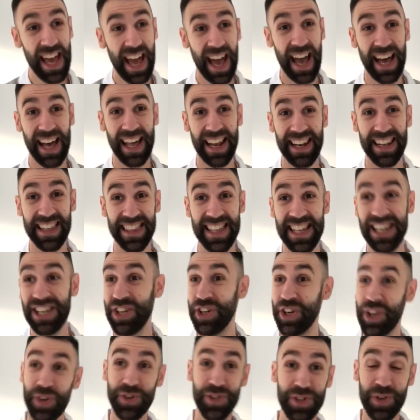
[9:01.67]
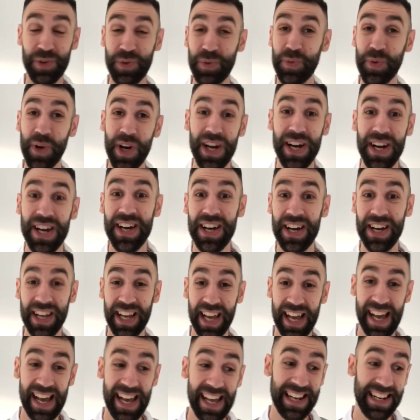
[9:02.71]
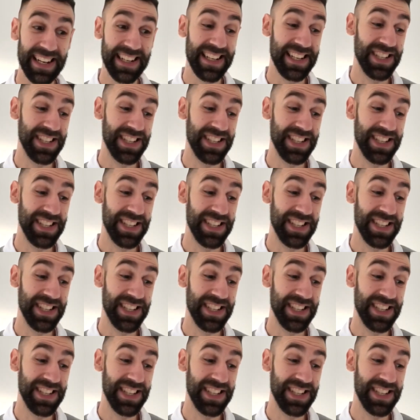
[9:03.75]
and then you go to work, and